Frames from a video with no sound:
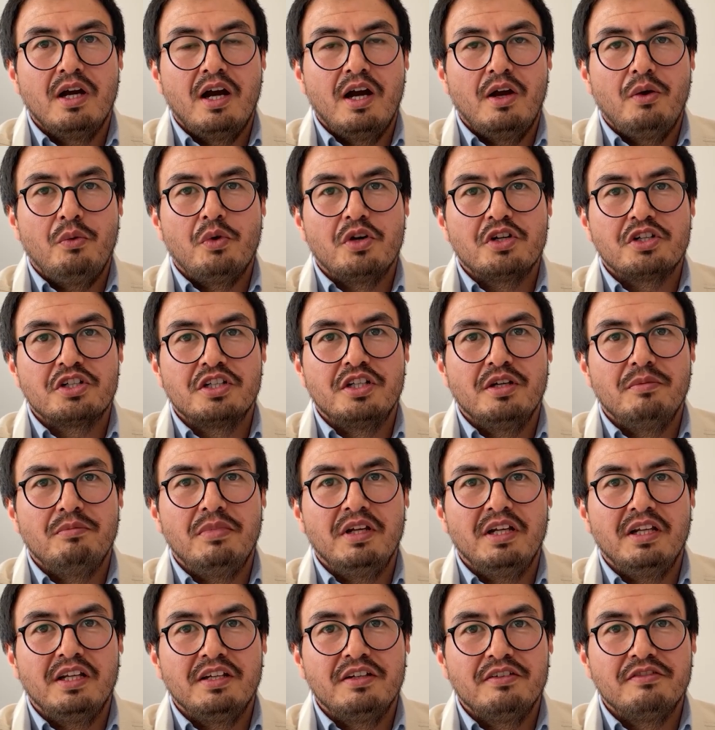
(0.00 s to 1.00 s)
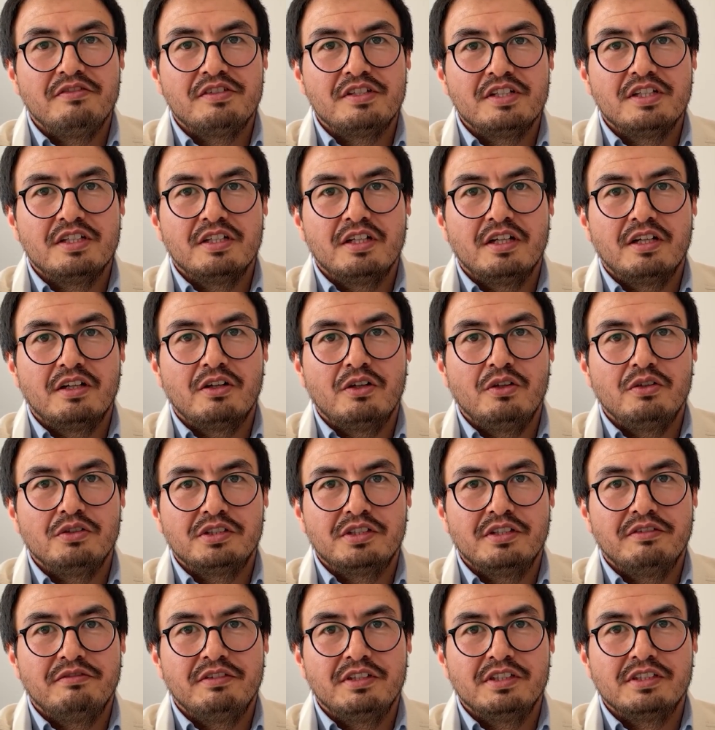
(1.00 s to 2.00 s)
I wish they believed in
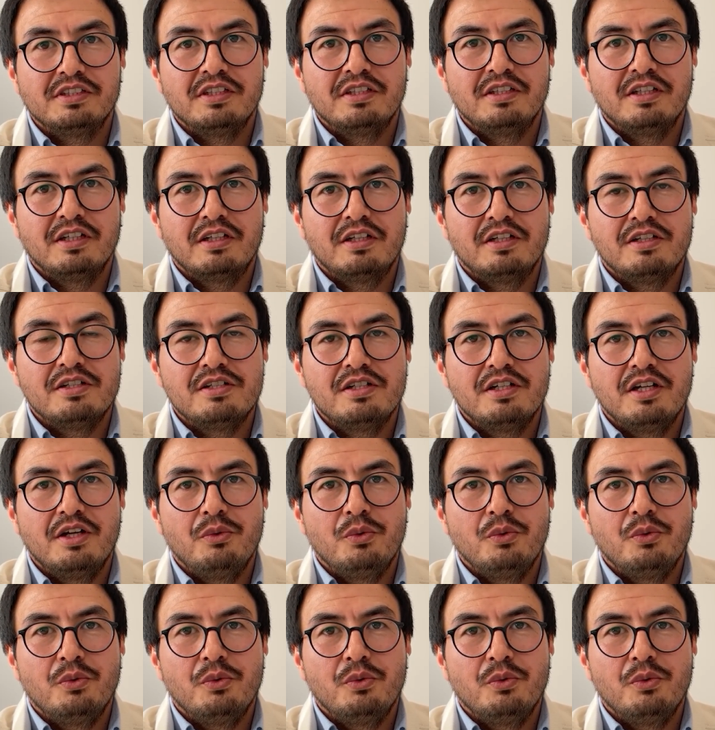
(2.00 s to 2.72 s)
inclusiveness in the country.